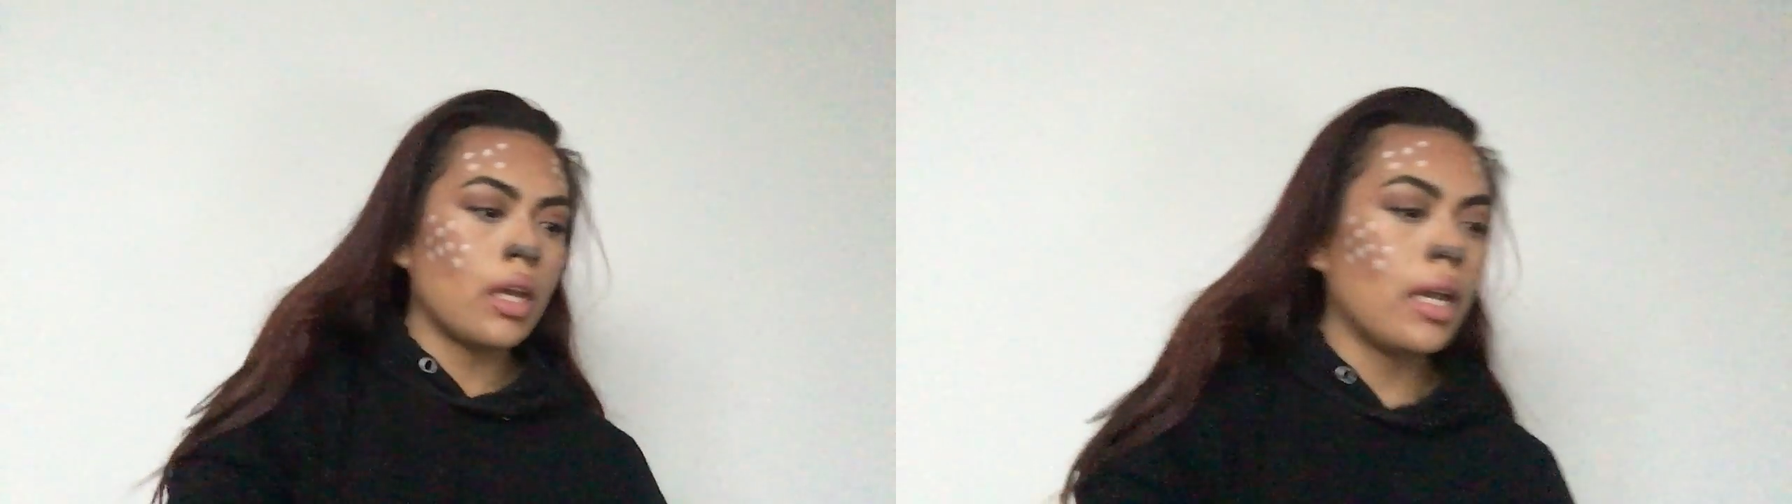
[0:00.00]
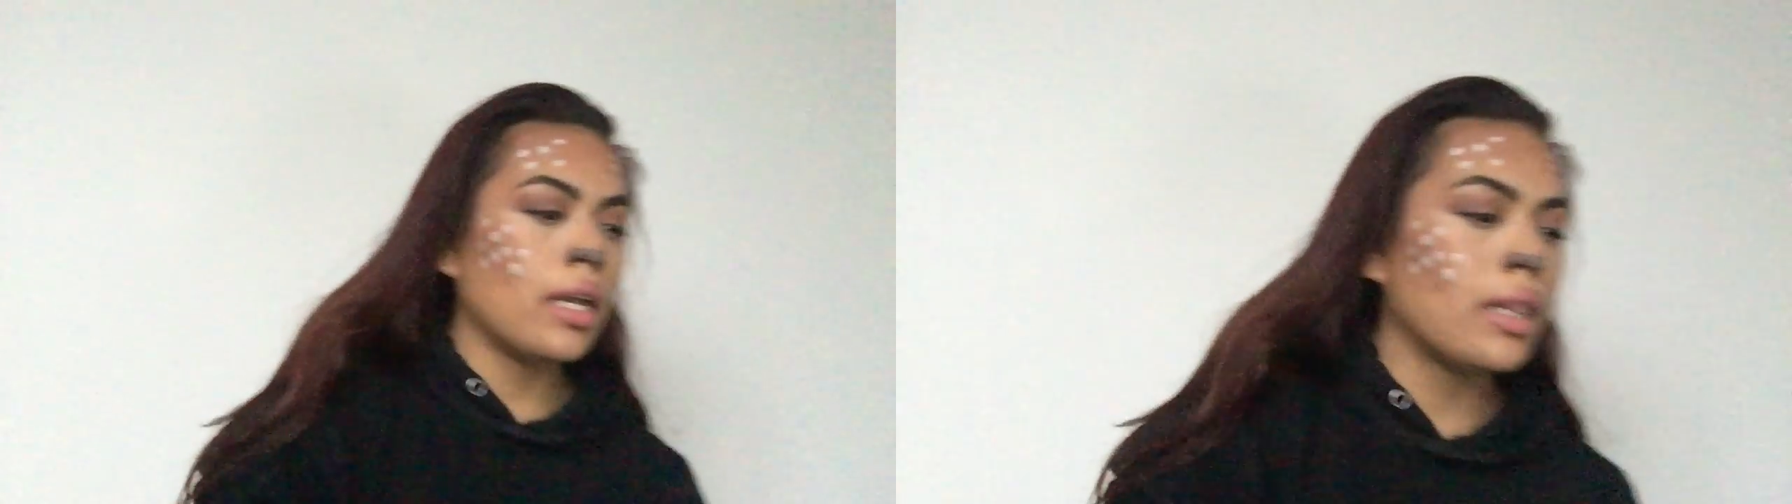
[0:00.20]

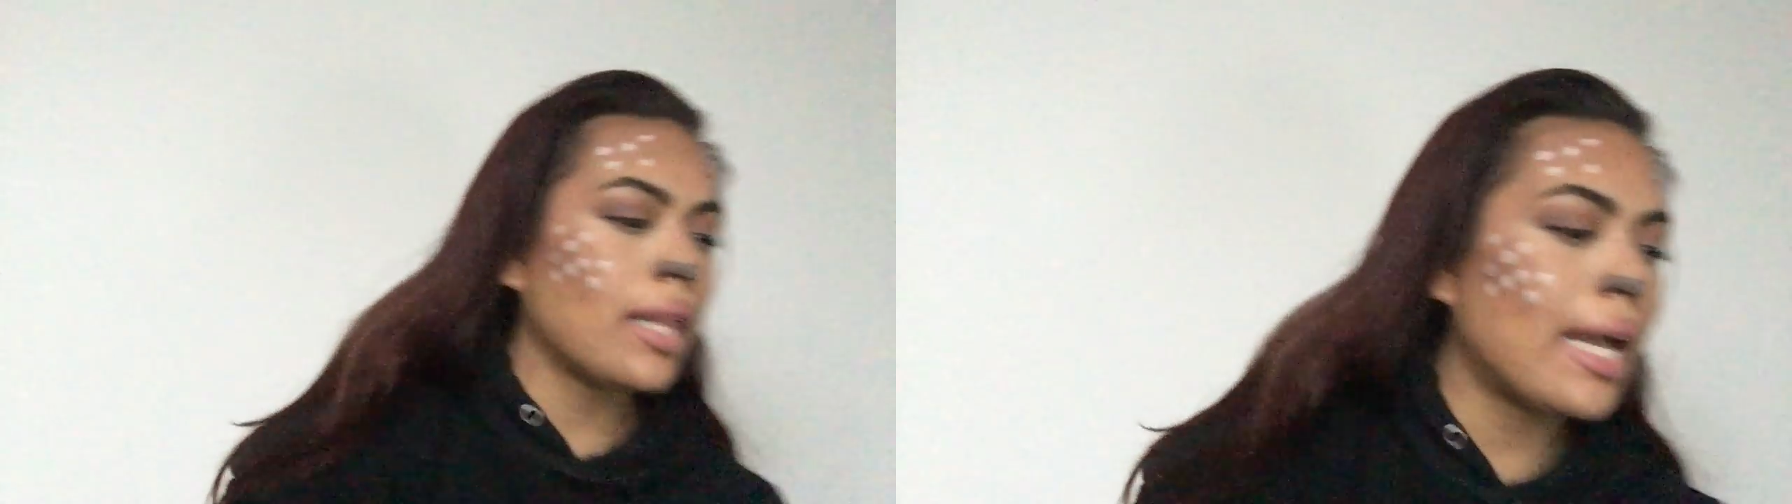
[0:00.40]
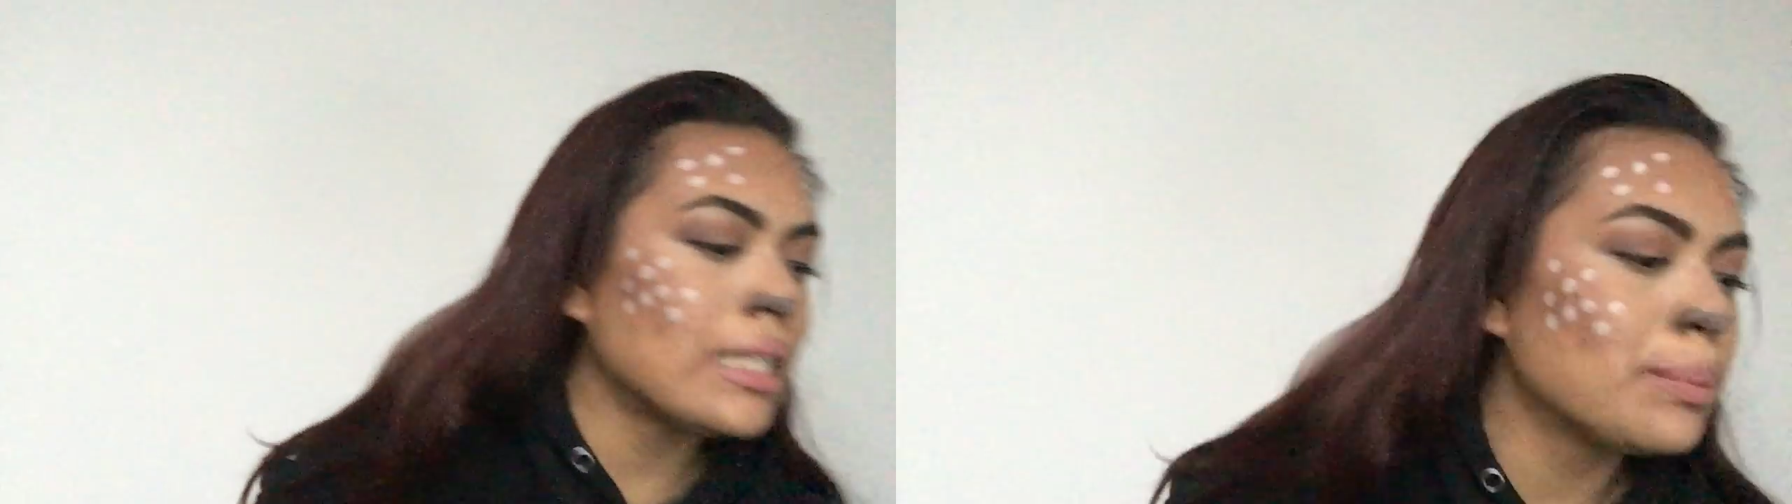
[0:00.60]
And
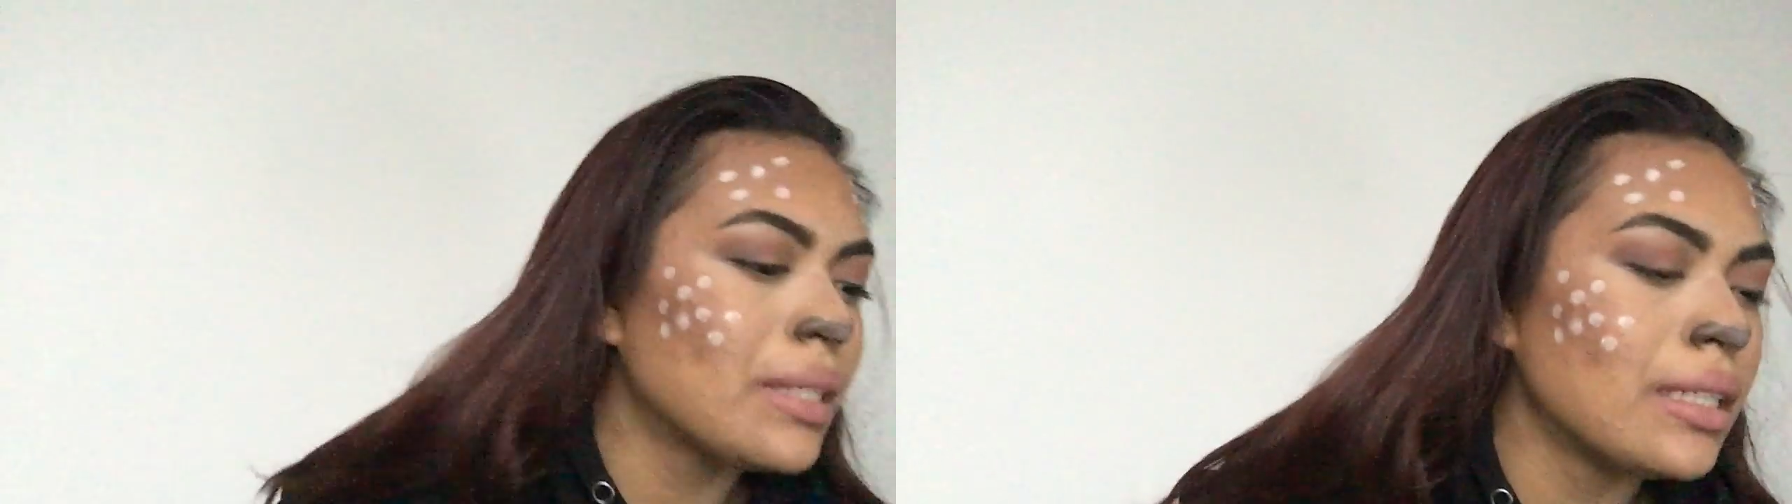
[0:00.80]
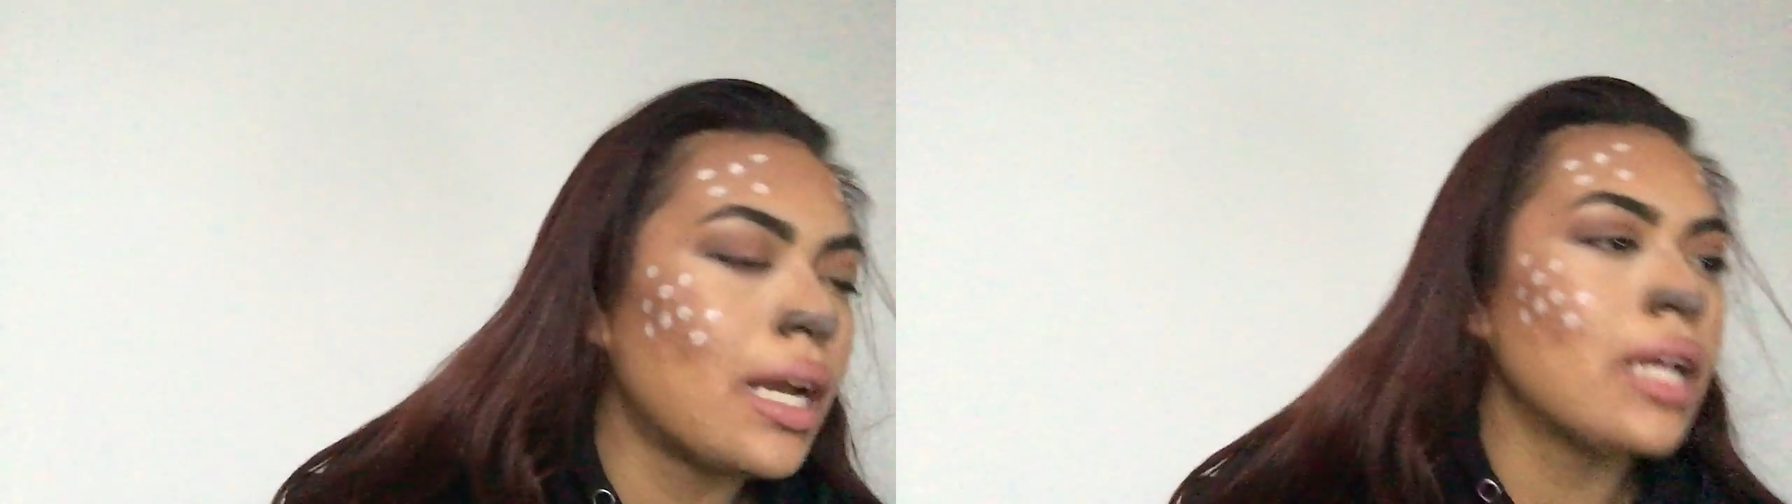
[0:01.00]
last
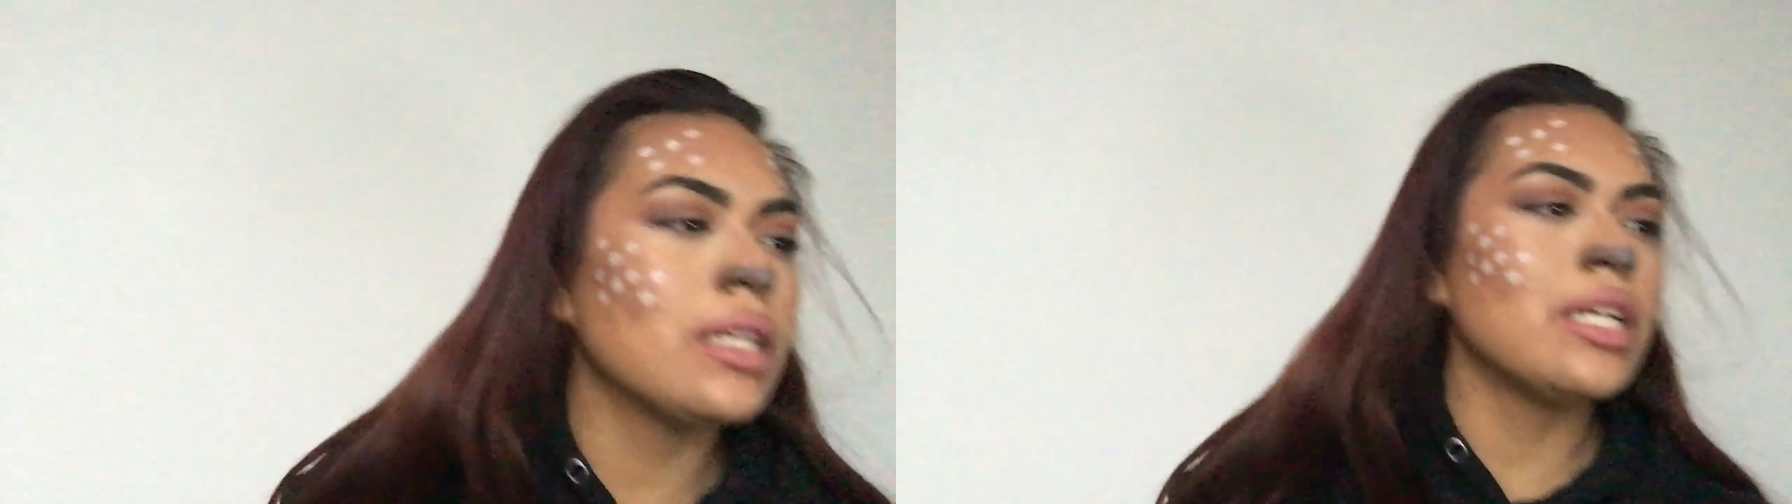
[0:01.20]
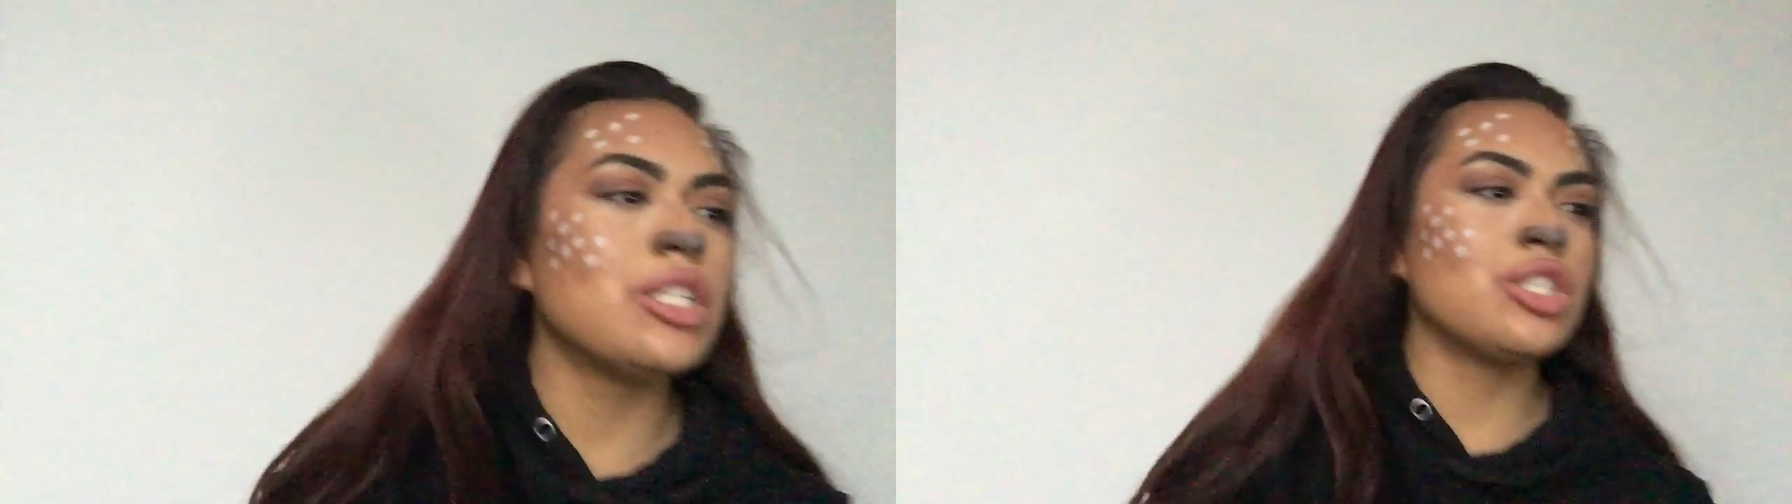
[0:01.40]
but not
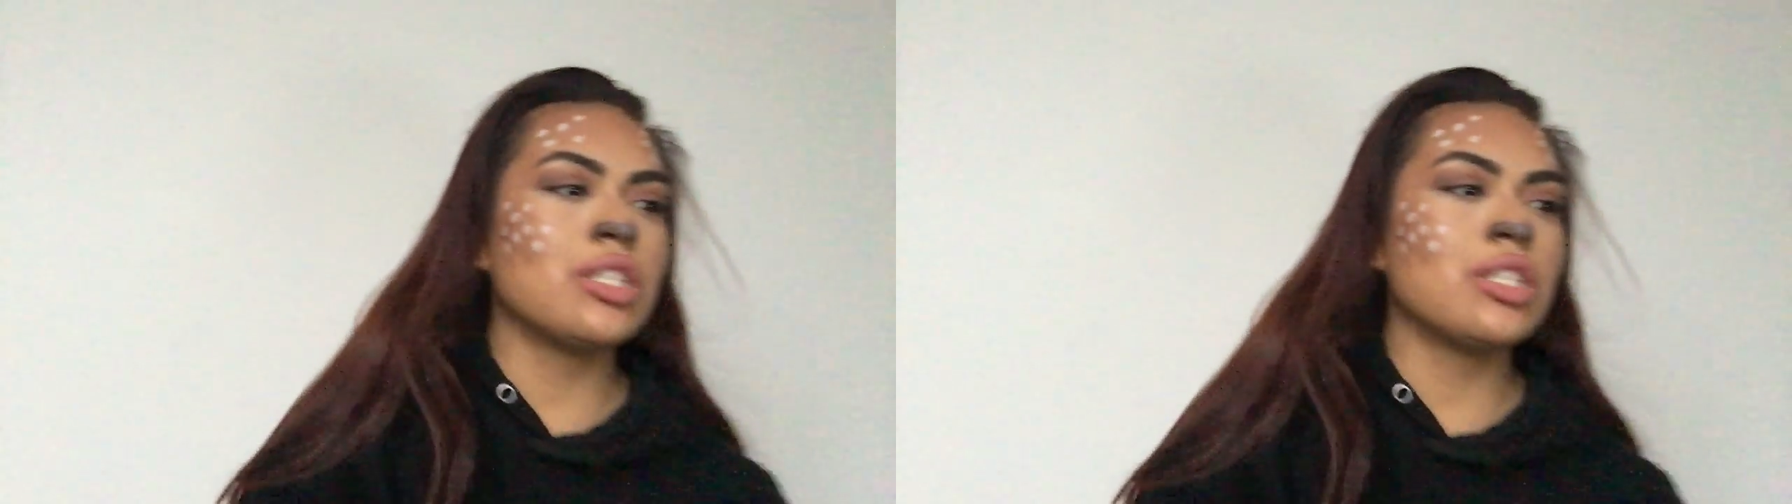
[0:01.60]
least,